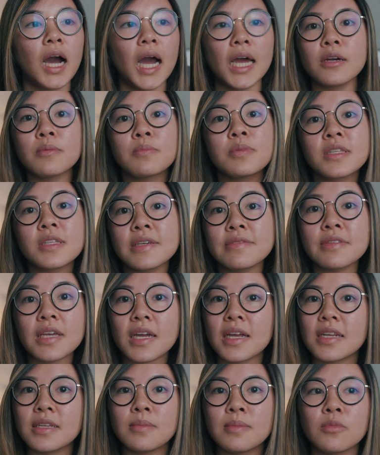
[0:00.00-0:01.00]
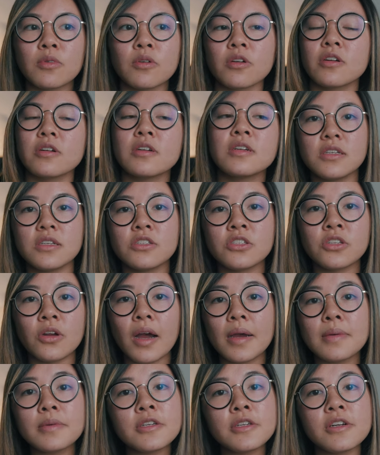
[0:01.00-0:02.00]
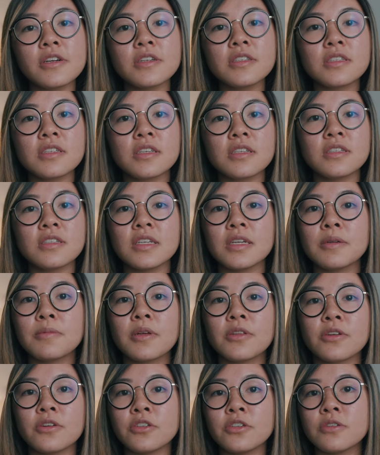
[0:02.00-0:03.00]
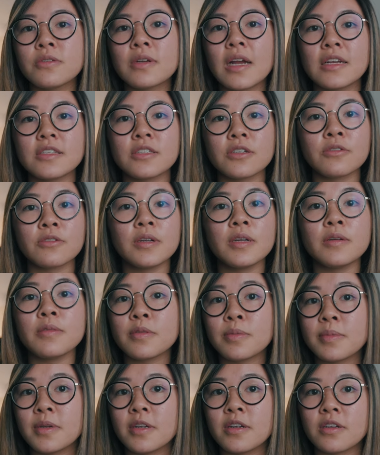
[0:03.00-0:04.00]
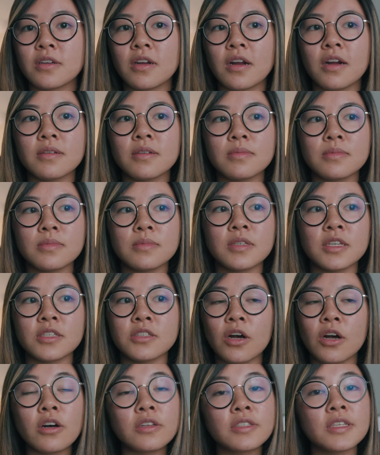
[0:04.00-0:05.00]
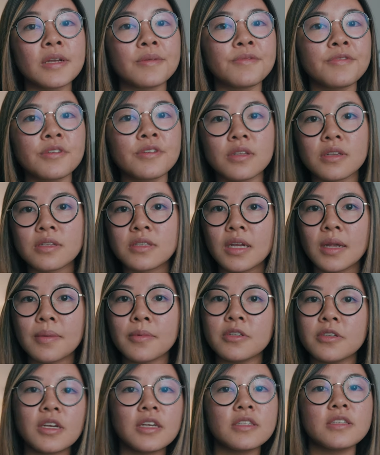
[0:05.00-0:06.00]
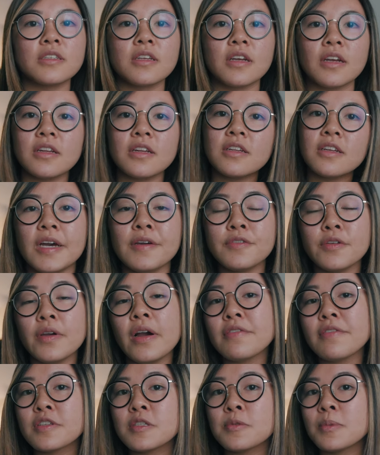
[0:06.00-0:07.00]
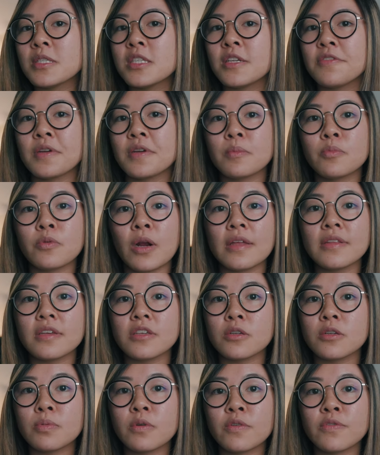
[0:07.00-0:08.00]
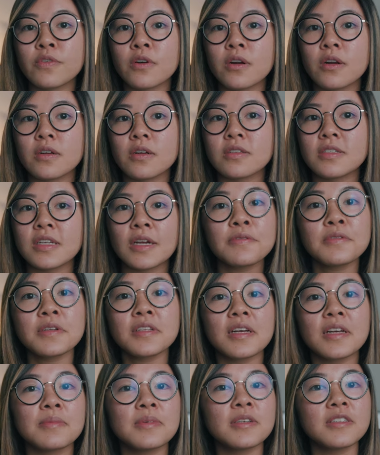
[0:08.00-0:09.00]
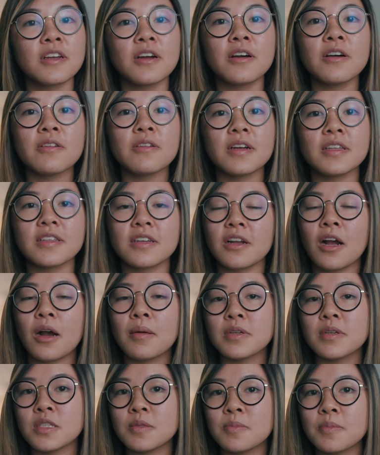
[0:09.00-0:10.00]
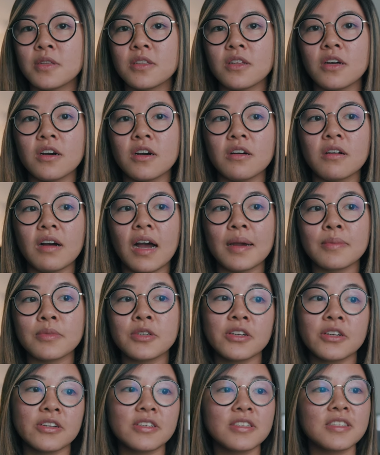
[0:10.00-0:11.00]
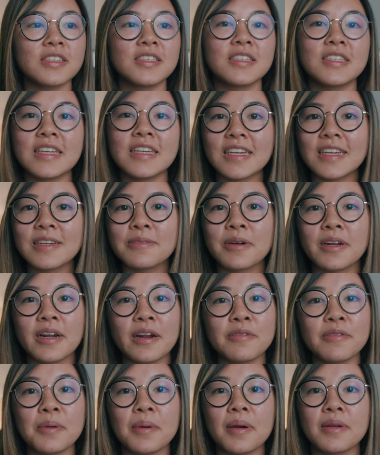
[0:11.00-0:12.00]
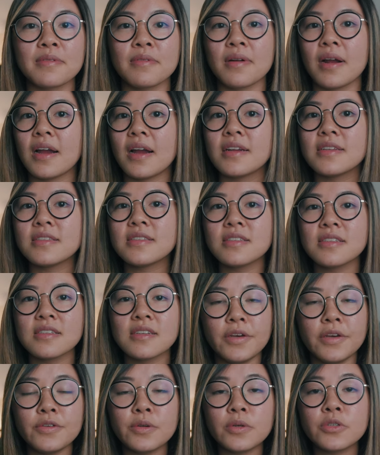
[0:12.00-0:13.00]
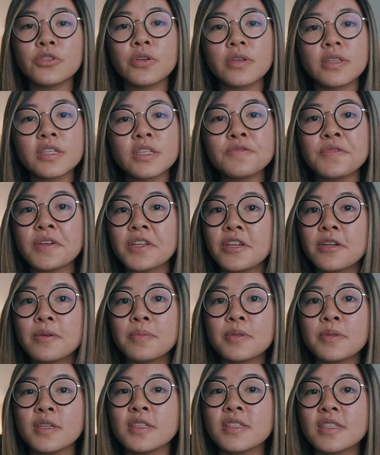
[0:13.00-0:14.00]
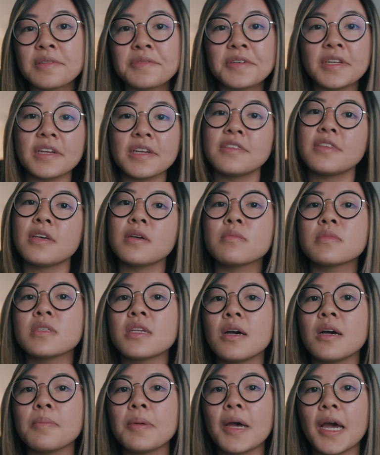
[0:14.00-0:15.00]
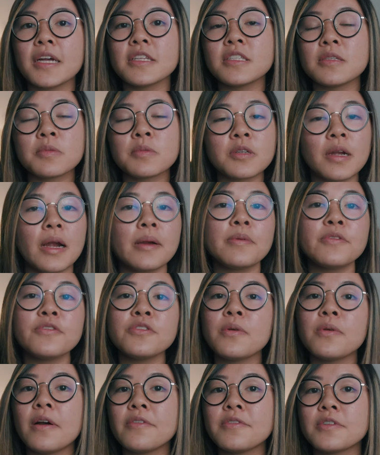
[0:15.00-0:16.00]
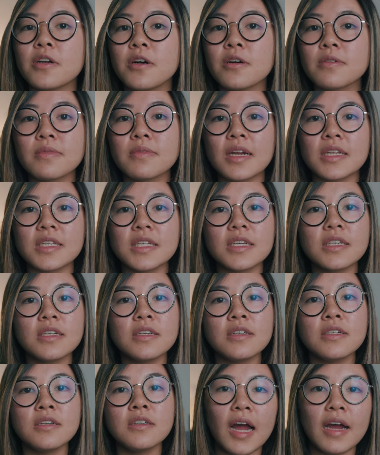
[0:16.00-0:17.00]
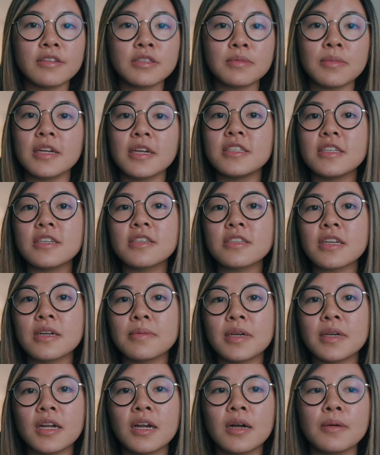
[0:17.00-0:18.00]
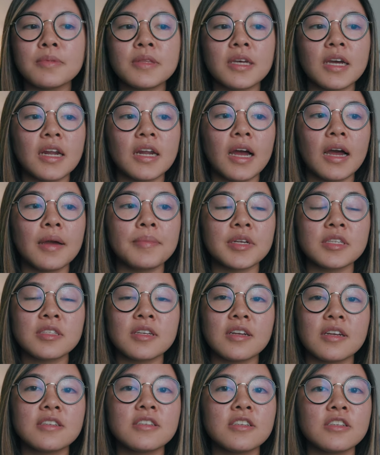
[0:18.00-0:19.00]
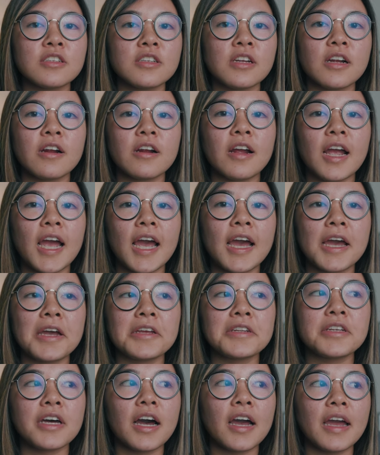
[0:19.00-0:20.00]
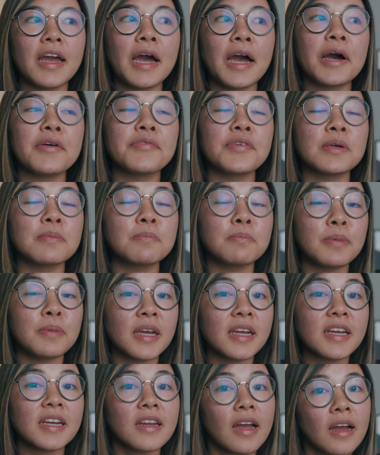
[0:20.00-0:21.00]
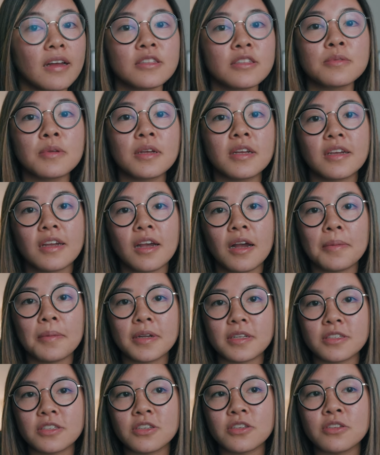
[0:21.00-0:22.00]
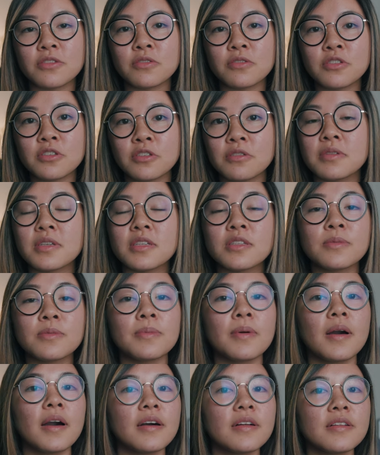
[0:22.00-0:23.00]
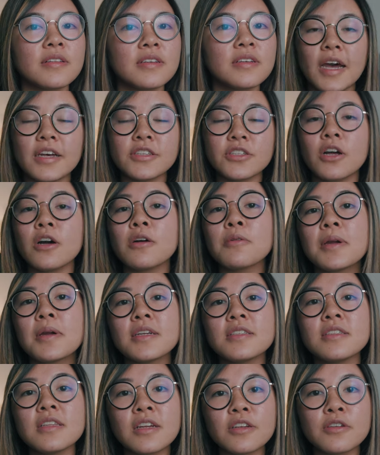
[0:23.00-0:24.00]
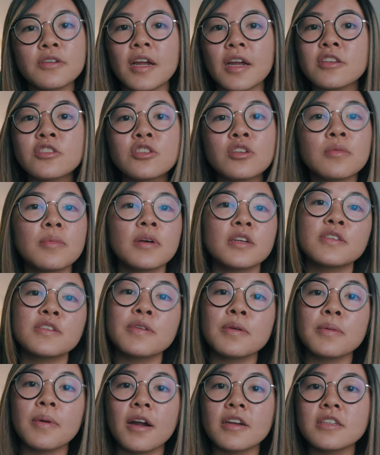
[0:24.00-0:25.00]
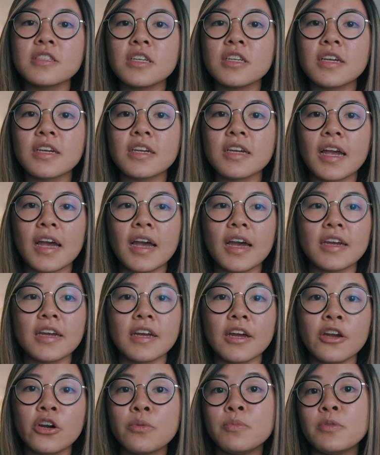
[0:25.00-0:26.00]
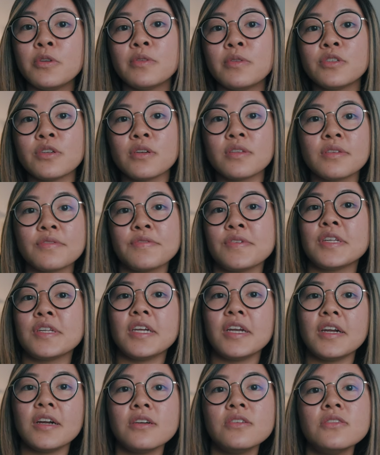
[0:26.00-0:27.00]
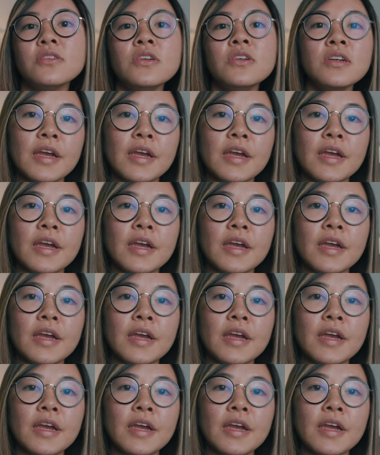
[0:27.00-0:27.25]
I don't believe that anymore. So I'm curious to see whether you guys agree with me or not. Does all tape feel the same or doesn't it? If you have a specific brand that you prefer, definitely let me know in the comments below. I'm curious to see what everyone rides. If you enjoyed this video, please give it a thumbs up and subscribe if you haven't already. I have some ideas coming up that I'm excited to share, and I have a big announcement coming to you soon as well. As always, thank you guys so much for watching, and I hope you enjoyed the video.